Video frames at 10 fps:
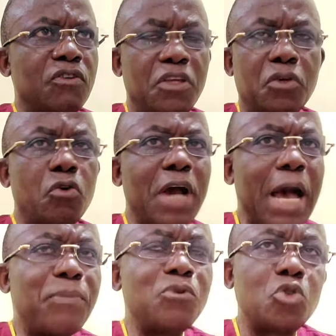It could
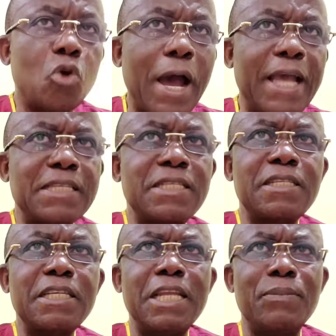happen twice
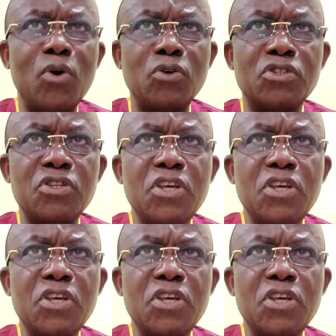in a month.